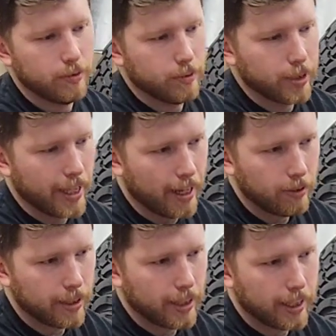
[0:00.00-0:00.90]
really how
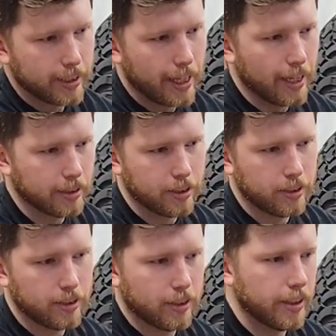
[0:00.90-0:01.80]
can I attach
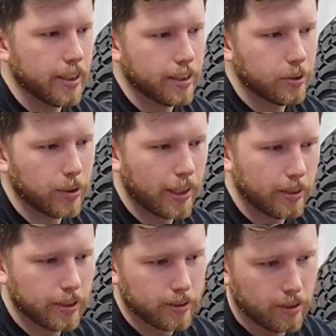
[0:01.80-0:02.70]
to this
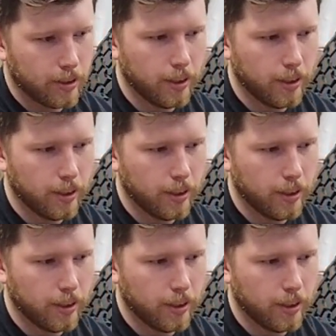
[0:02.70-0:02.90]
without it